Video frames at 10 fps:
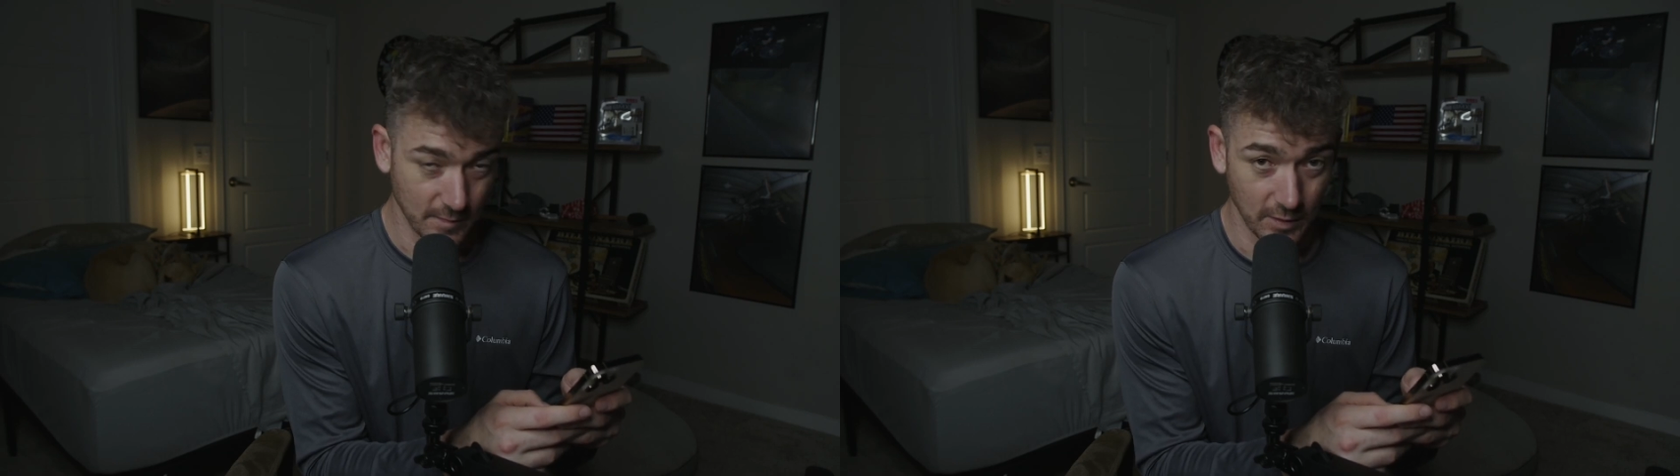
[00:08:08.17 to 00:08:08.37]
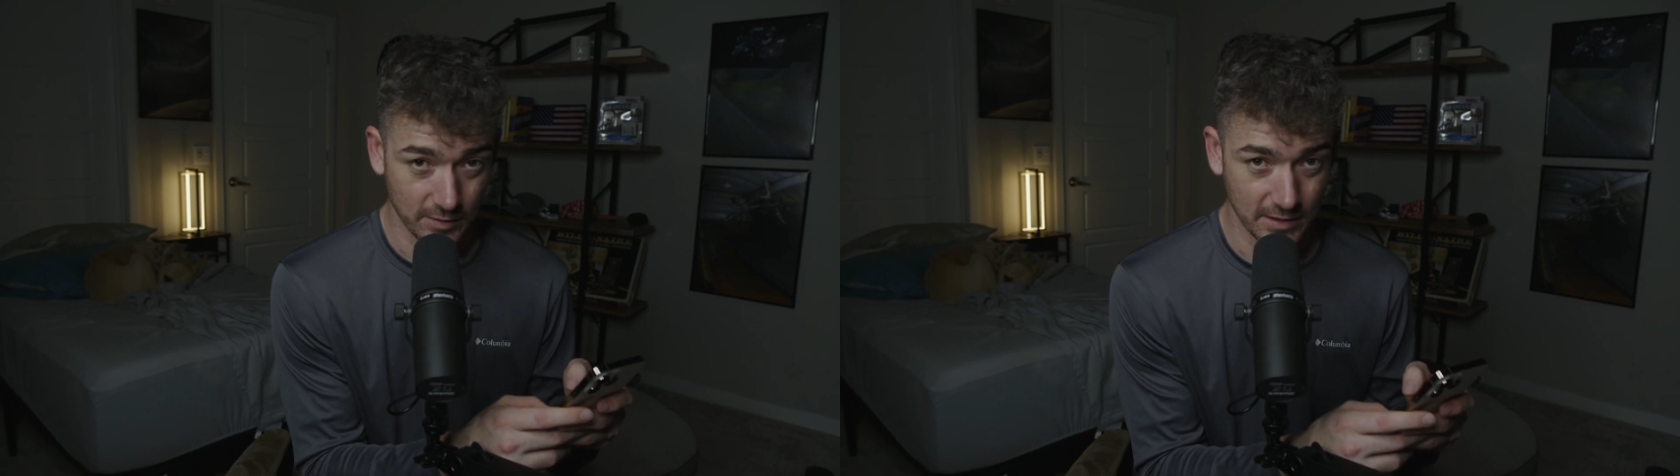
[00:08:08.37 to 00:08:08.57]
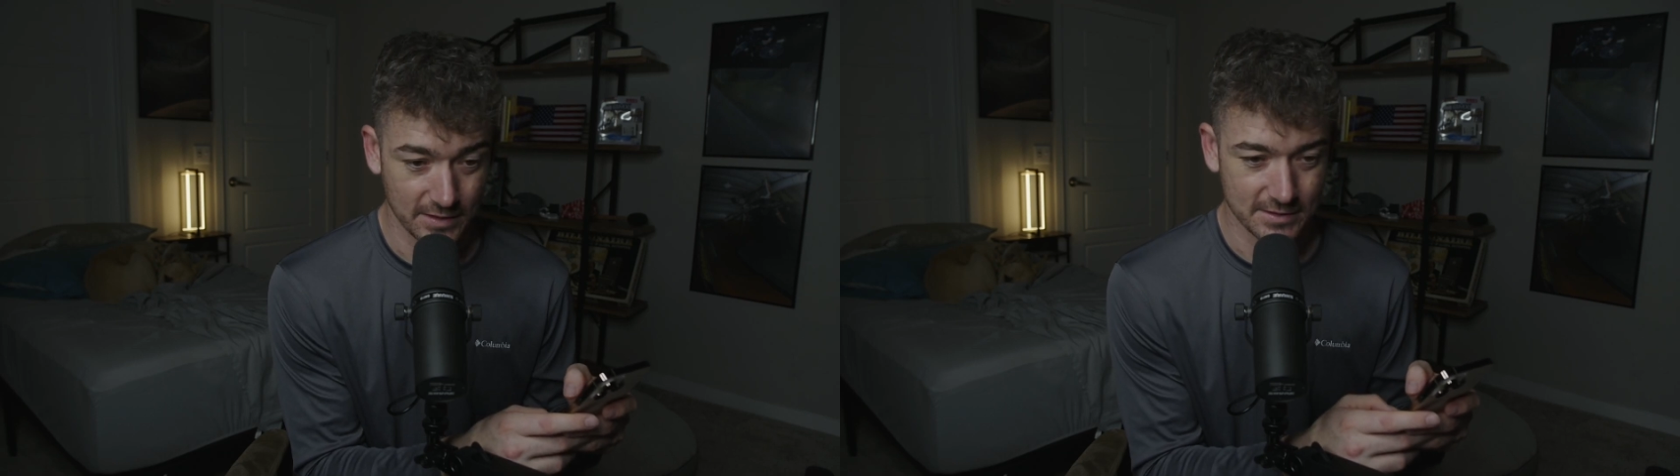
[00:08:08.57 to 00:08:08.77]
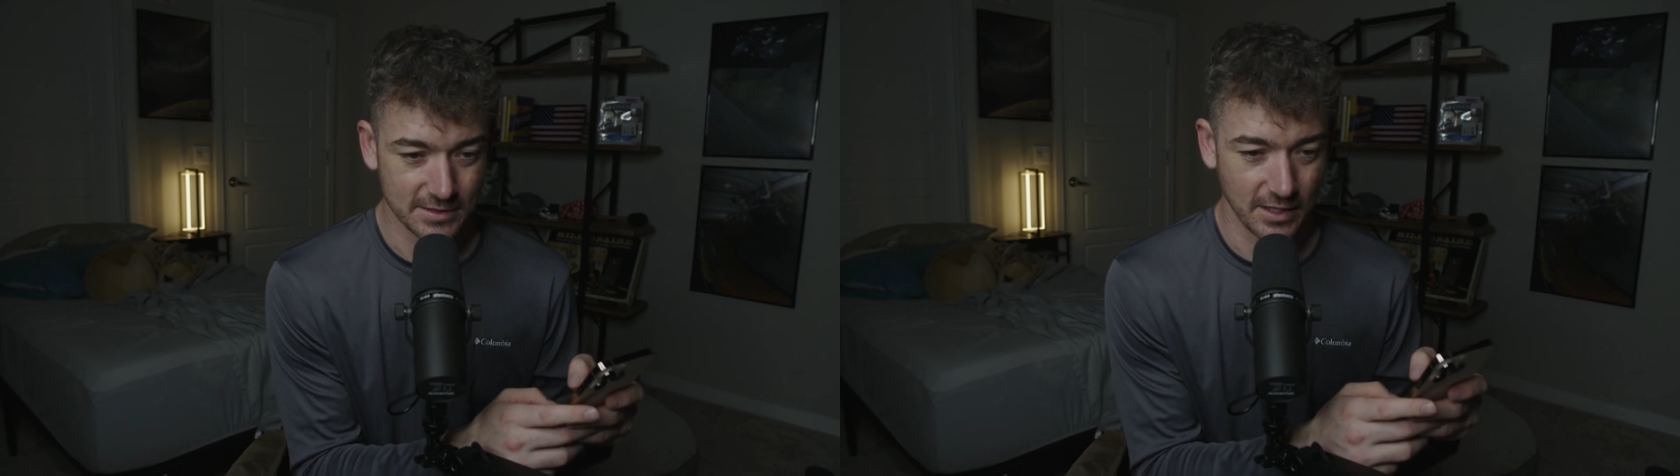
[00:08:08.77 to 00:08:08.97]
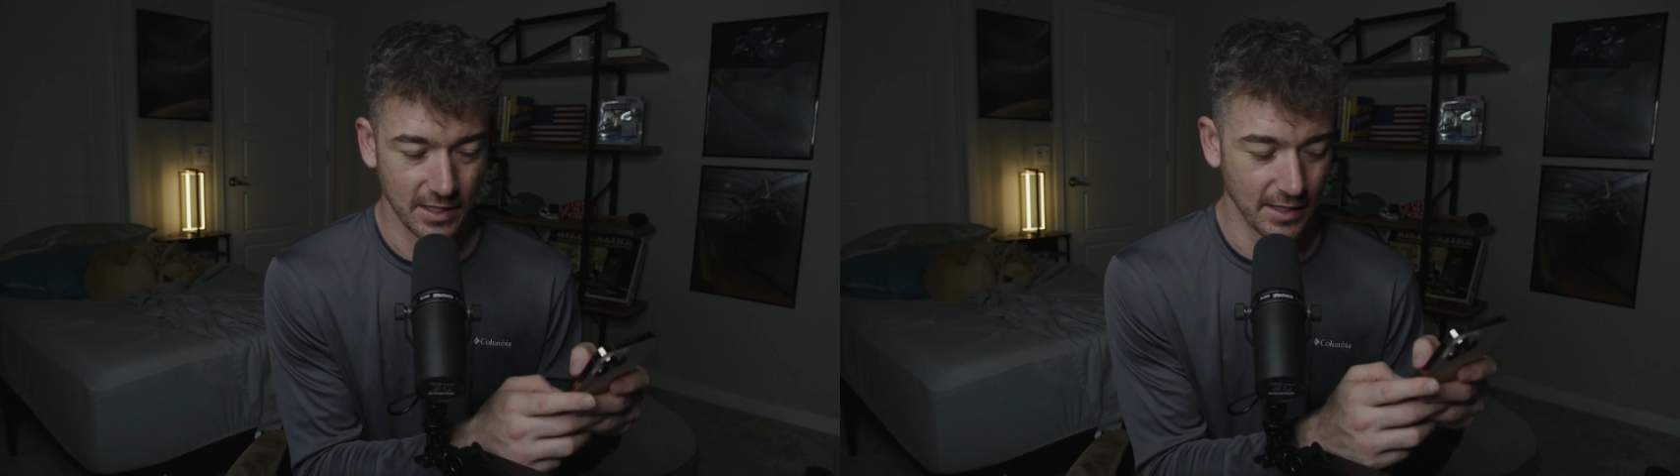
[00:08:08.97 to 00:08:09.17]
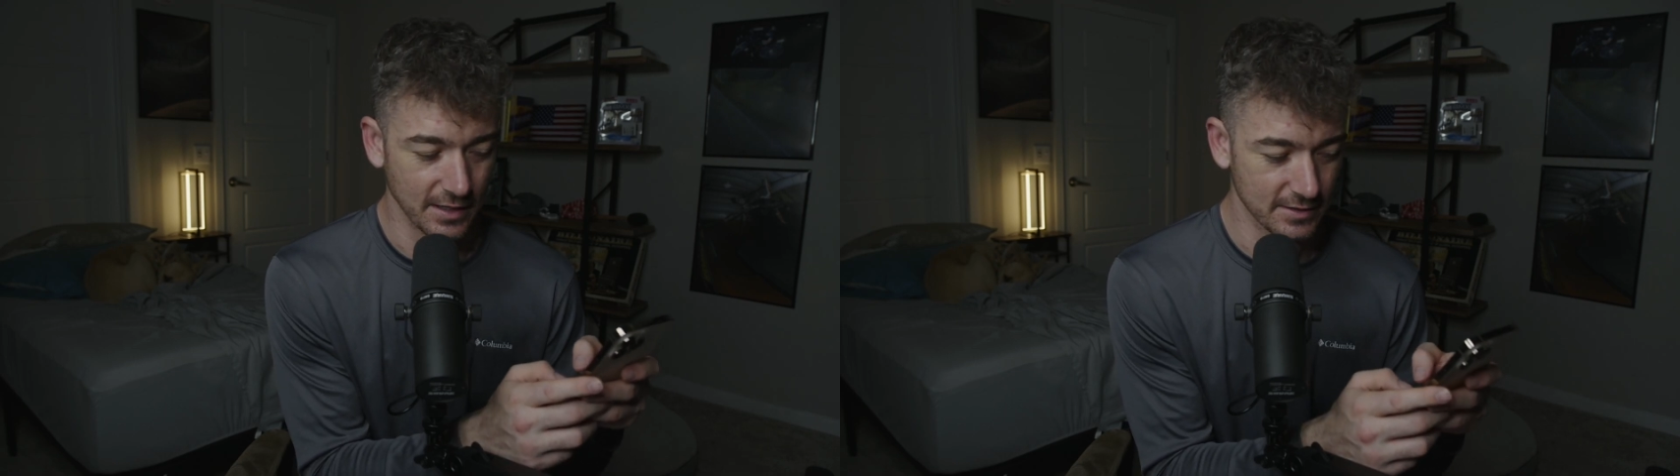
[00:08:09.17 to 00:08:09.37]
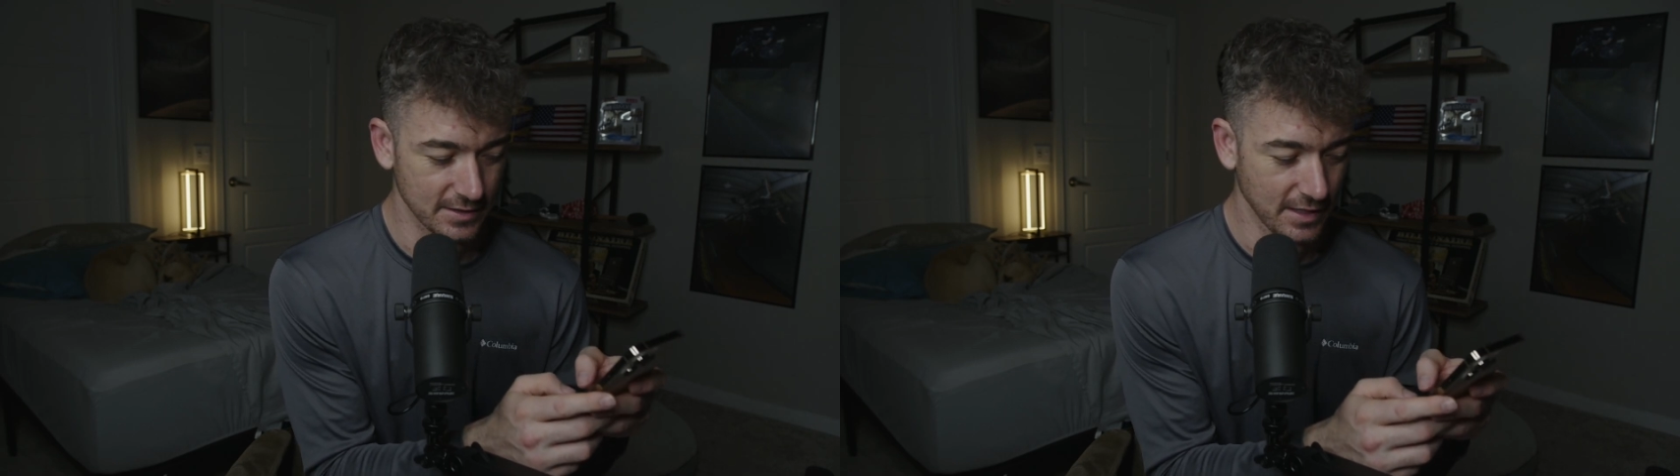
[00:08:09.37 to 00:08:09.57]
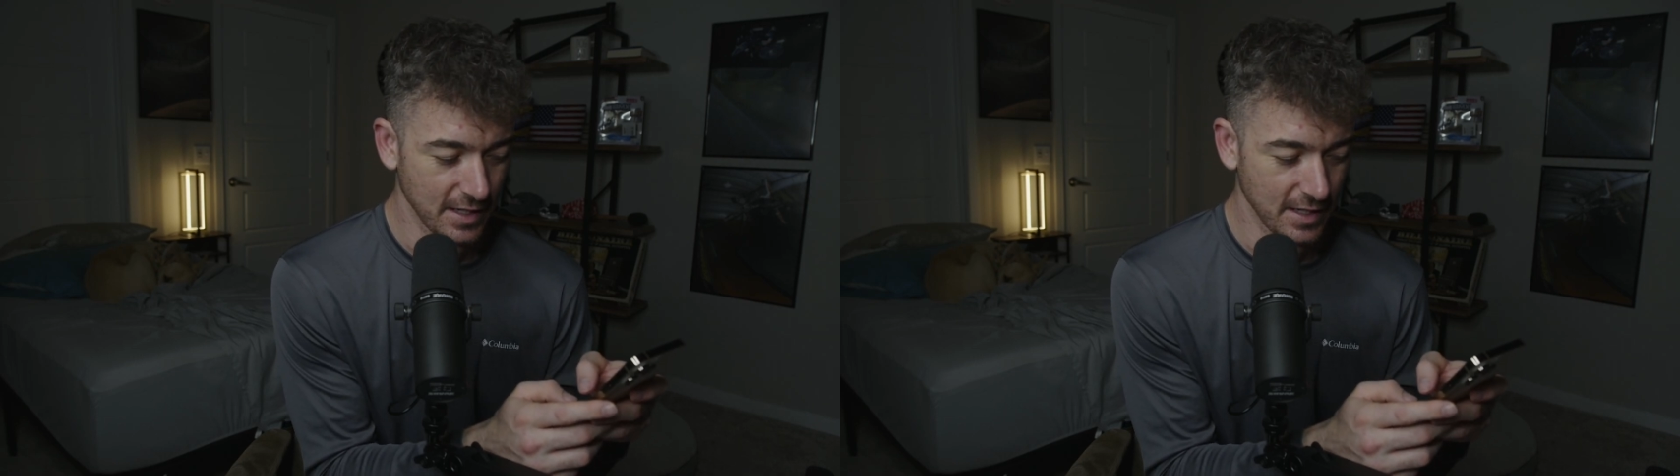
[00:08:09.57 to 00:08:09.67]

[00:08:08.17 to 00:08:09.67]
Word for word: Hold on. Sorry, I got to.